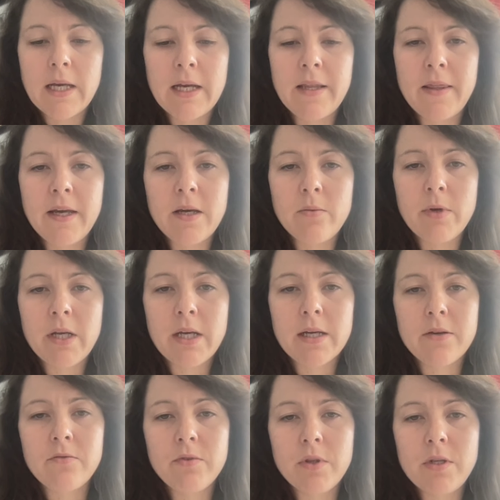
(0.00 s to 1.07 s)
And that way I
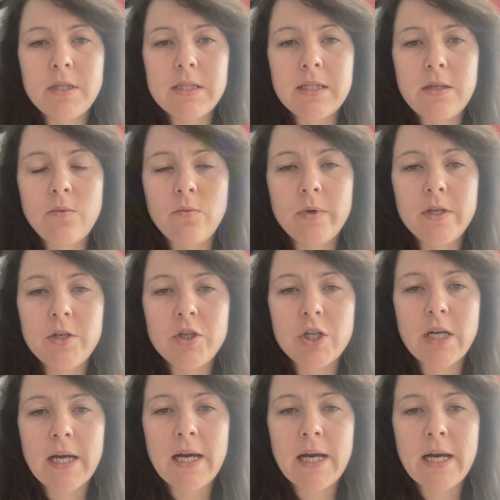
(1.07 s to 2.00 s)
can really see which